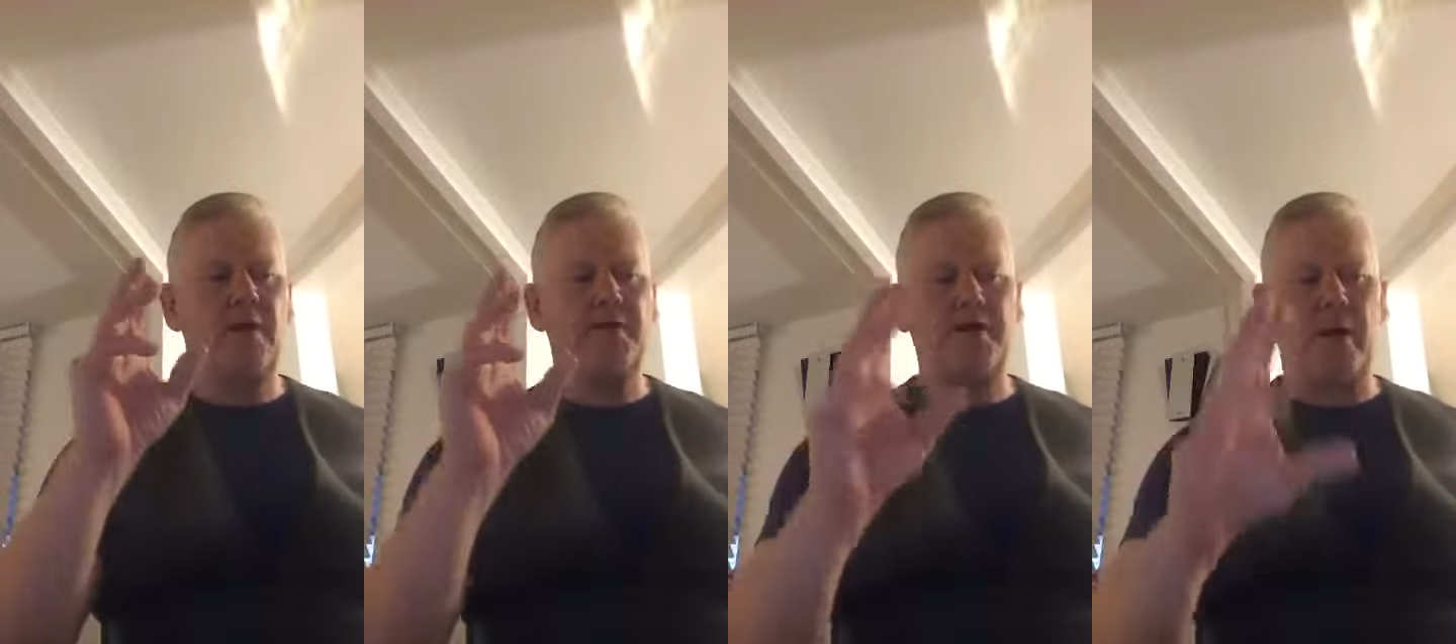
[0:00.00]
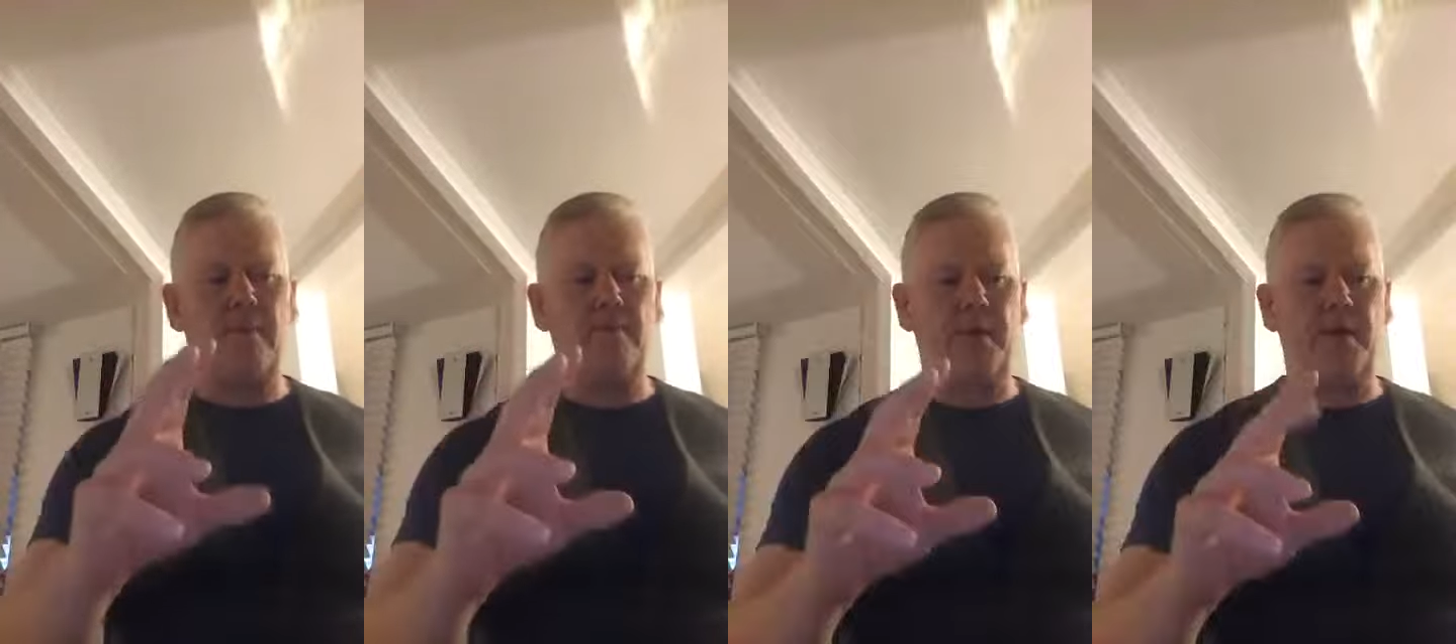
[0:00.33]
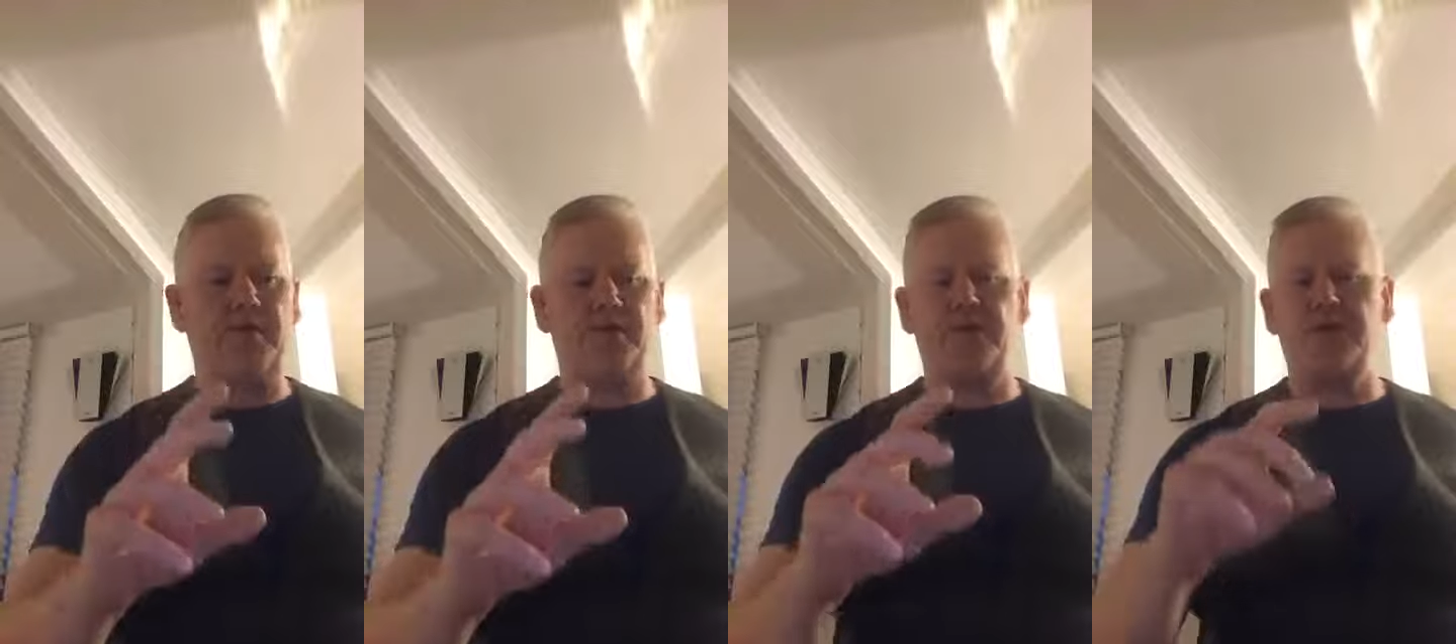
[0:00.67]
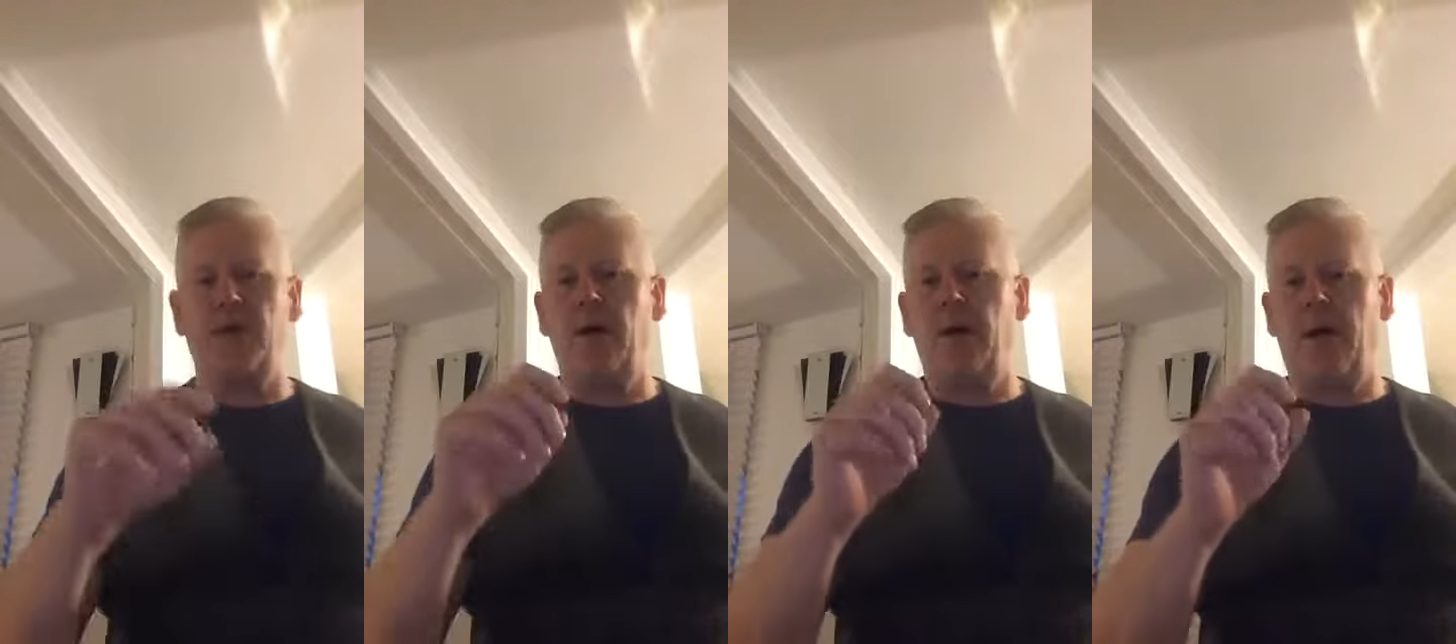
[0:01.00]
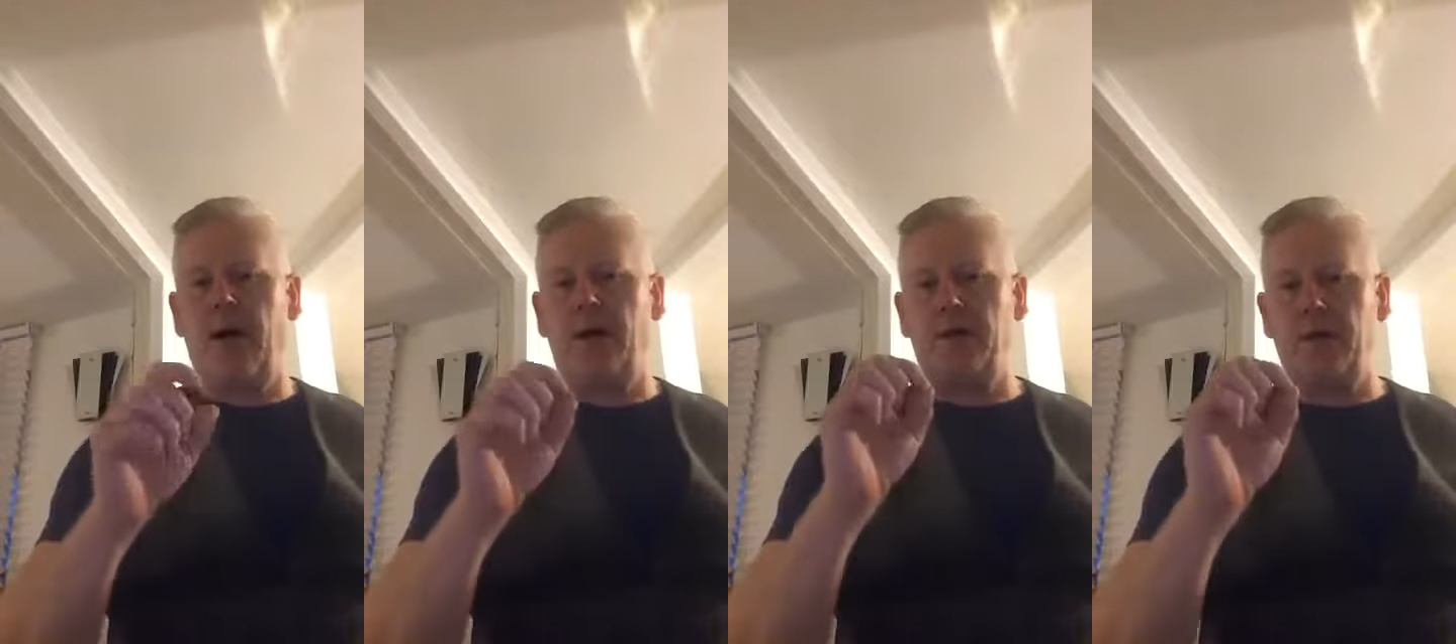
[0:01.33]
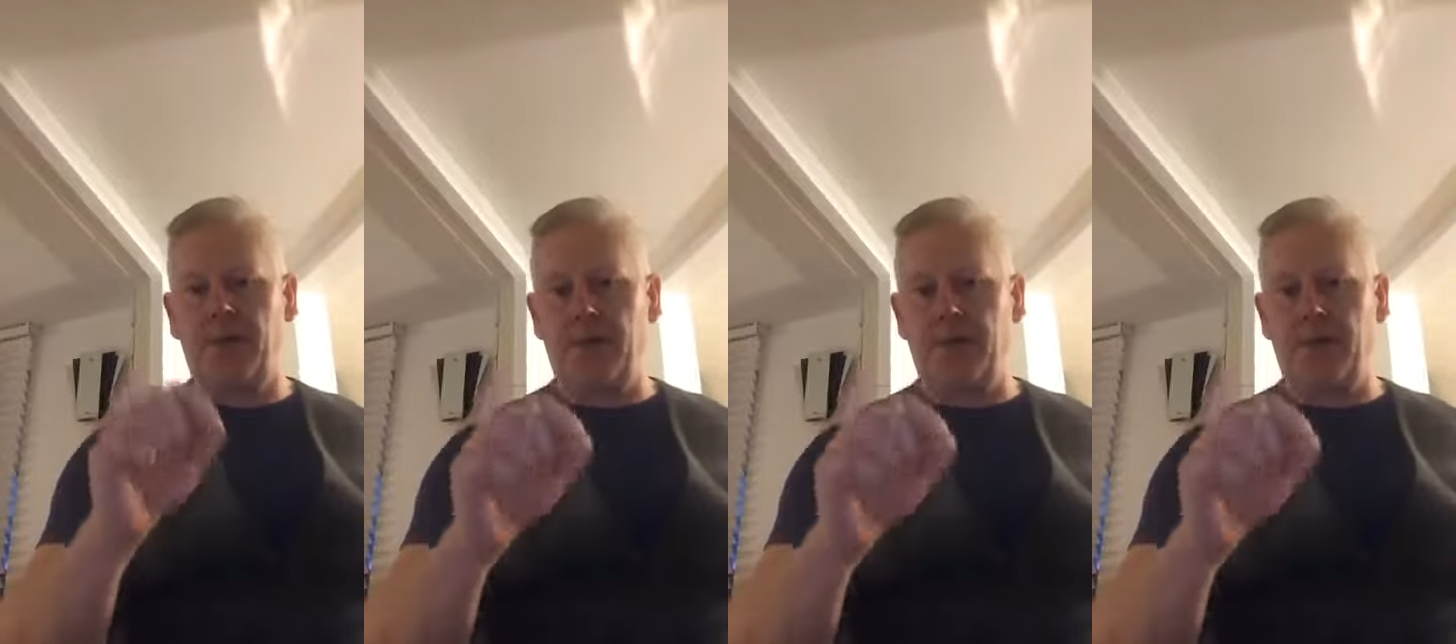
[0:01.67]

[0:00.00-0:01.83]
timepieces, and